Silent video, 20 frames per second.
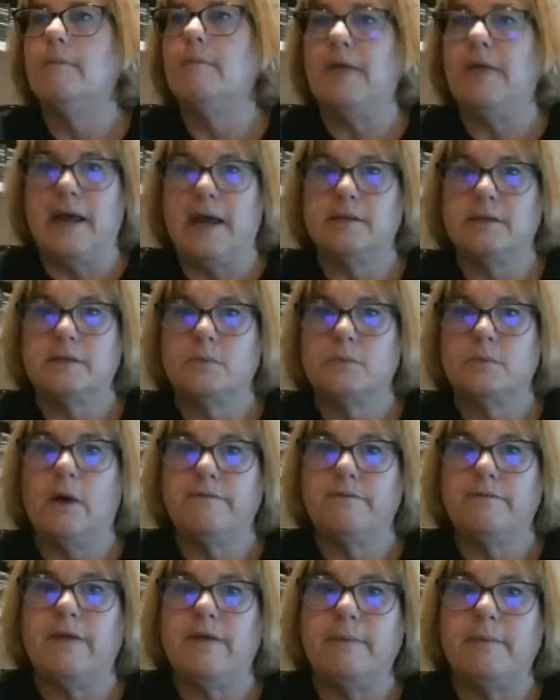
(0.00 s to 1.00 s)
That's
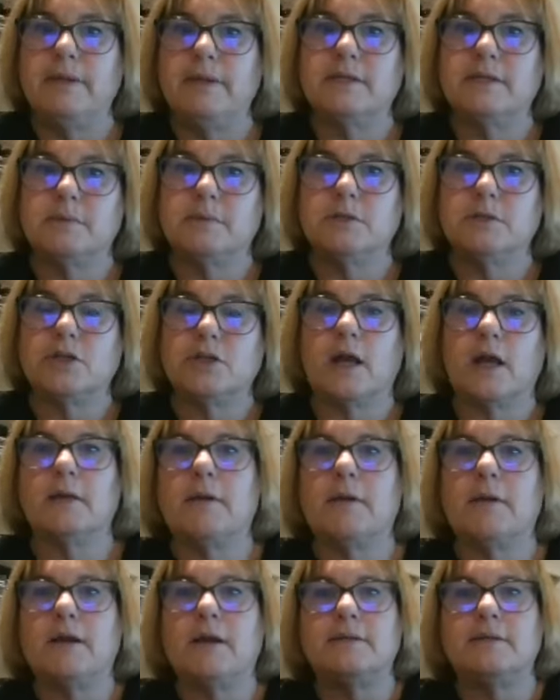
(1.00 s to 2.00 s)
what feminism is talking
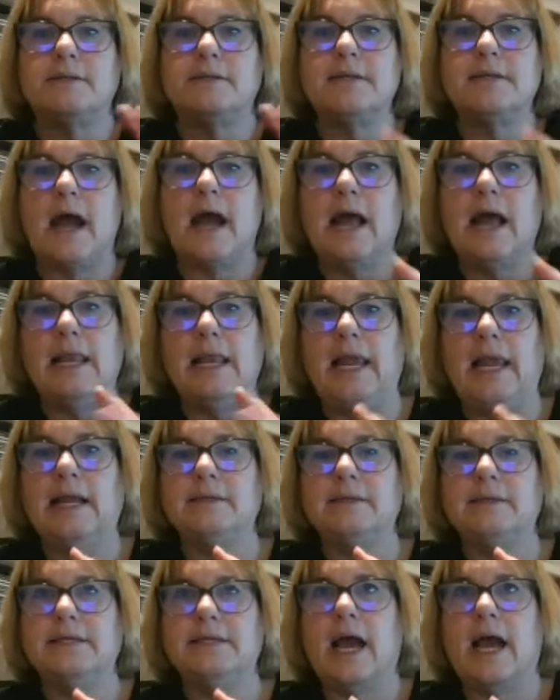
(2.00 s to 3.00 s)
about. It's not
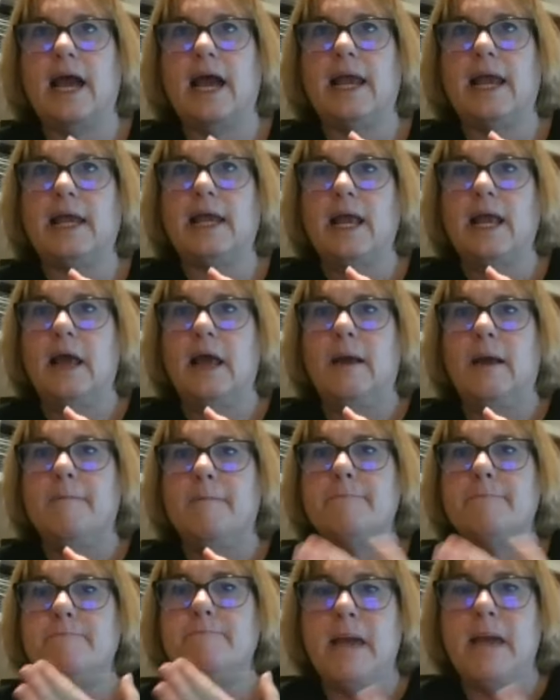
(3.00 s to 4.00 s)

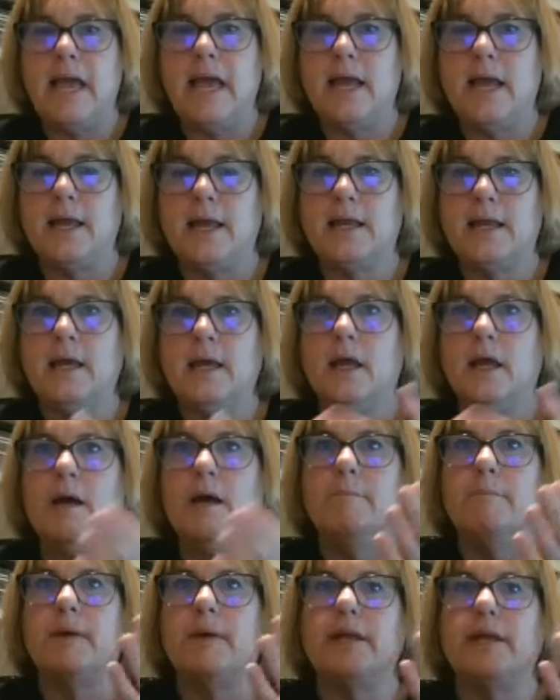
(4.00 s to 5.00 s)
anti-men,
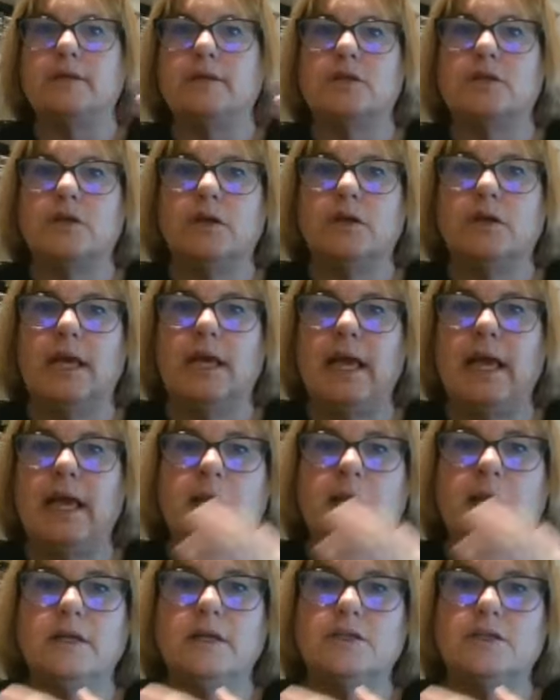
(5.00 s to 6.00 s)
but it's looking
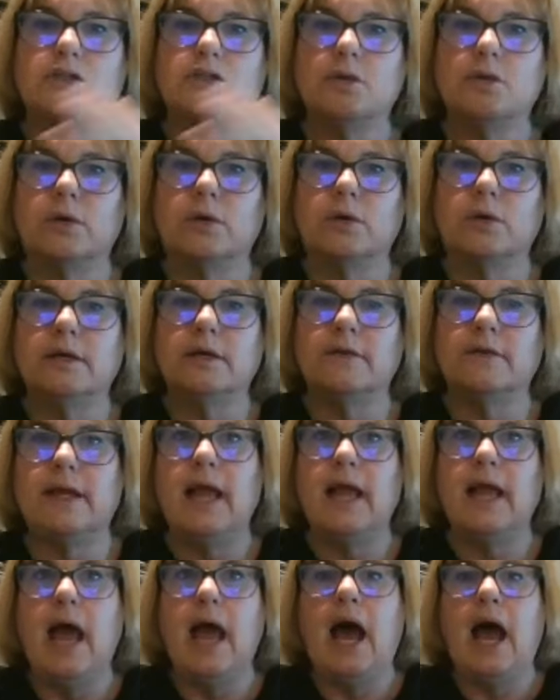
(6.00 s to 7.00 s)
at
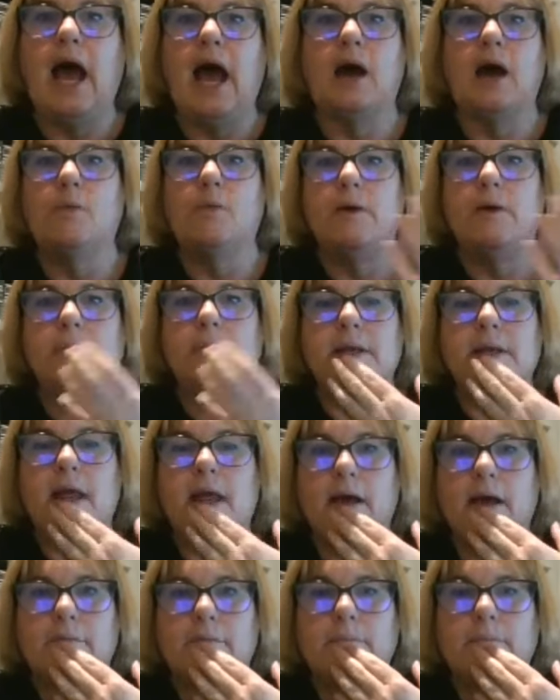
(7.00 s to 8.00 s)
historically how women
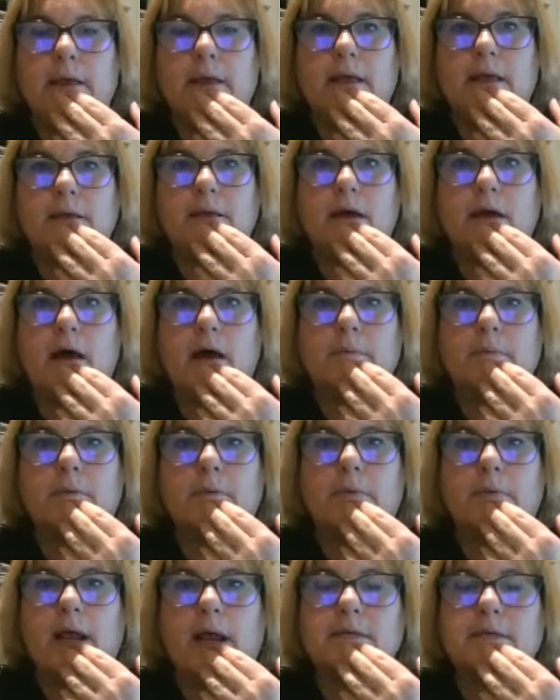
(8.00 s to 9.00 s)
have been
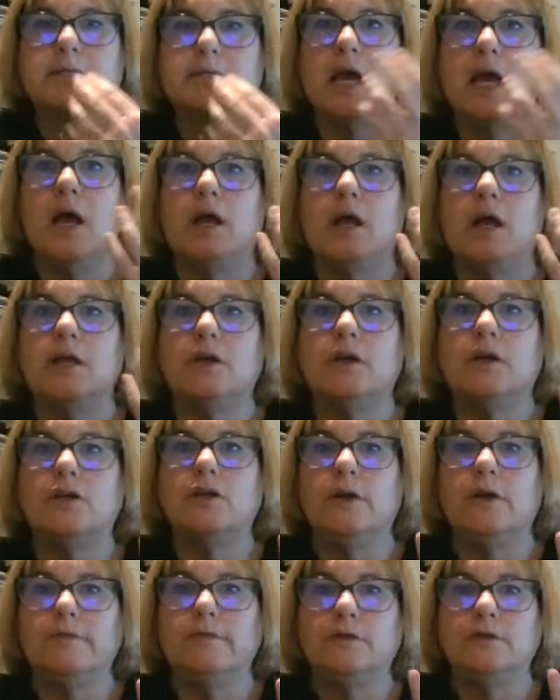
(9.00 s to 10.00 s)
oppressed.
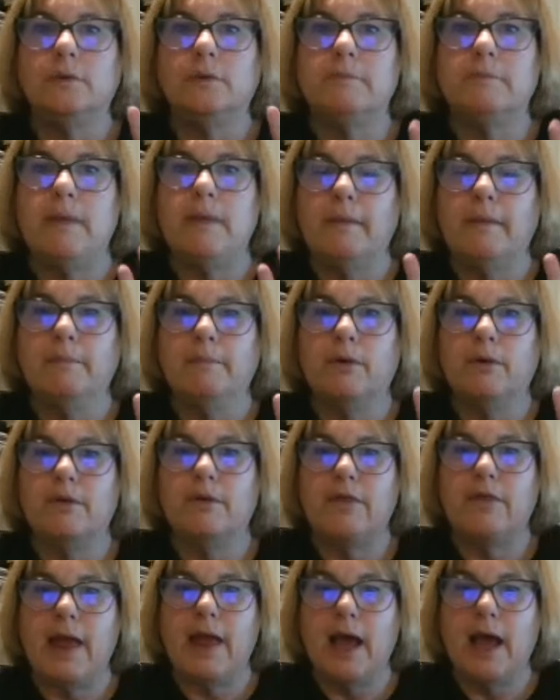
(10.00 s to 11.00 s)
You have to remember
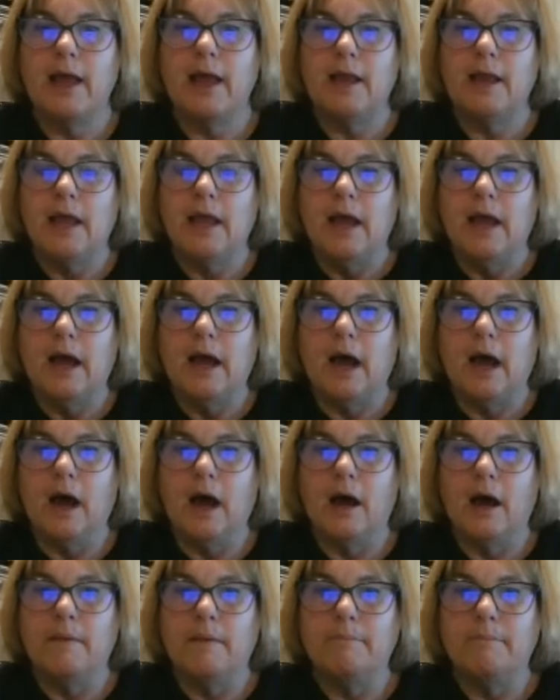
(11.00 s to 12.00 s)
that
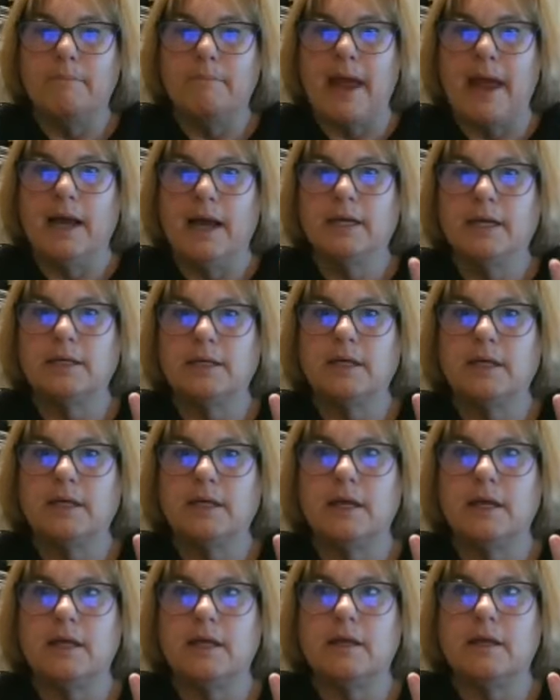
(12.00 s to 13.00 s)
back
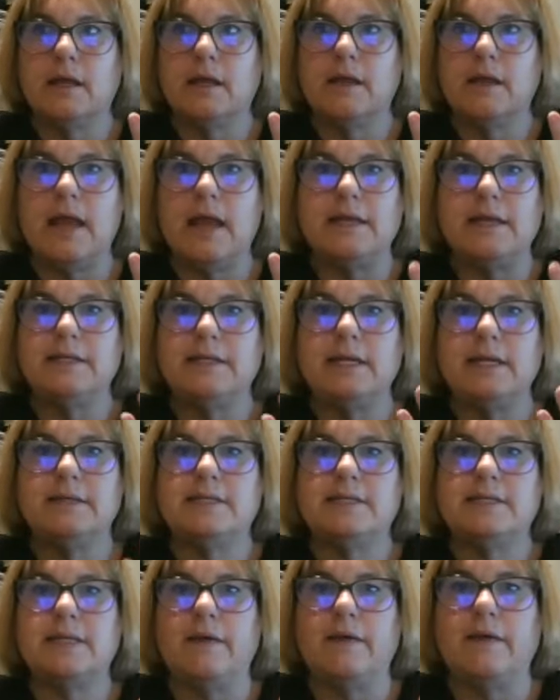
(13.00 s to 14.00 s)
in
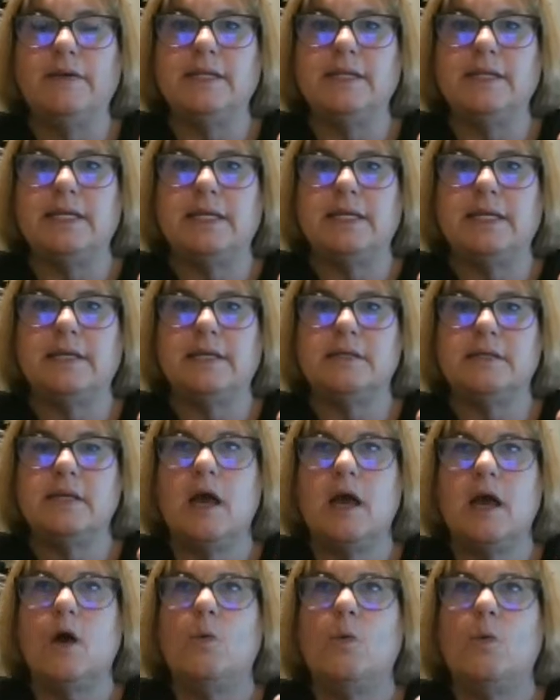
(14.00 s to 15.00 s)
1970s
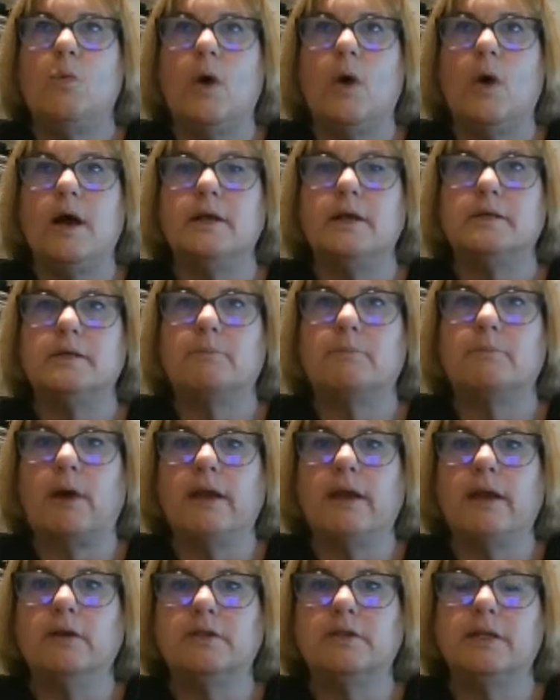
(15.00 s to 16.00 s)
was
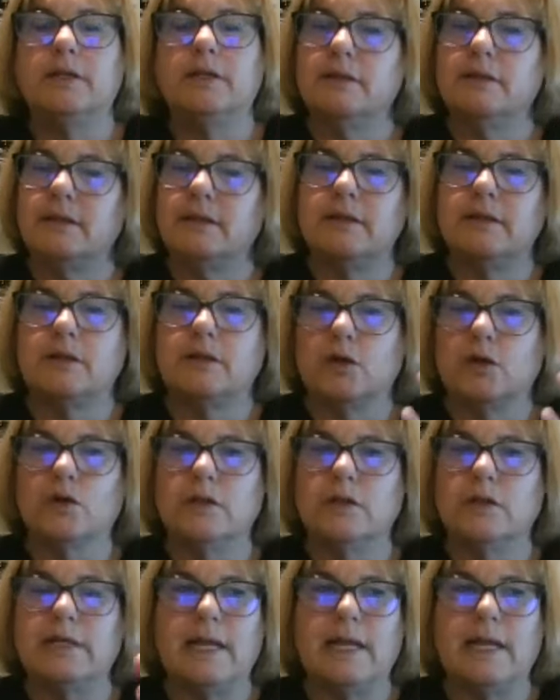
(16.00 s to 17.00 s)
prior to the
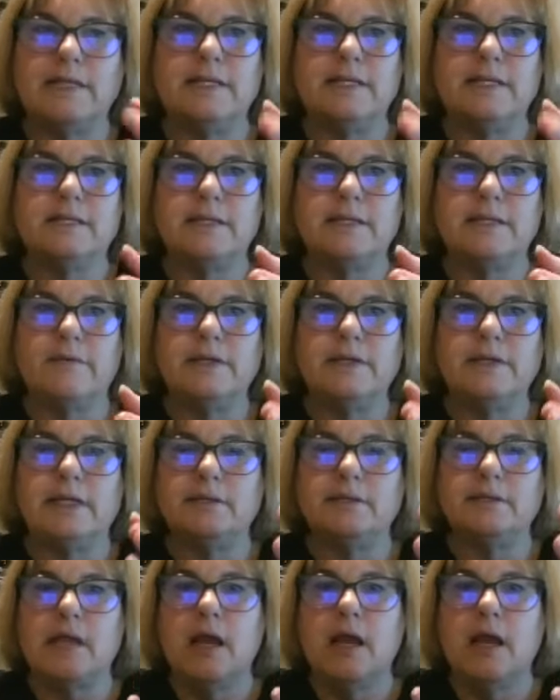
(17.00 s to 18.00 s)
early
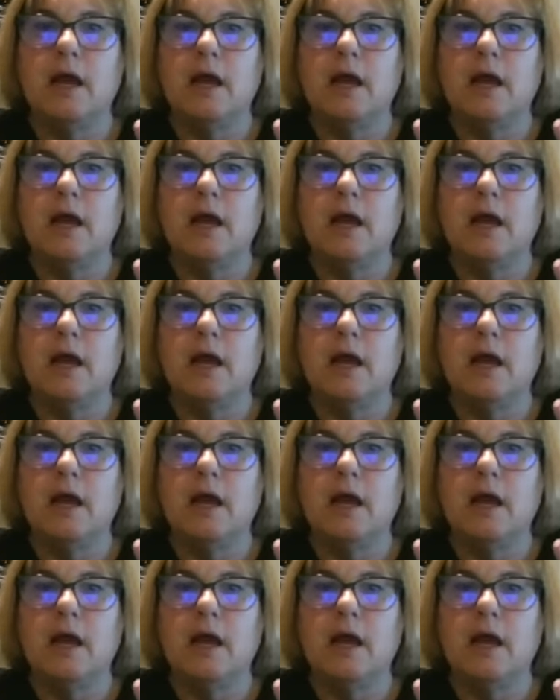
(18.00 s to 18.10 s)
1970s.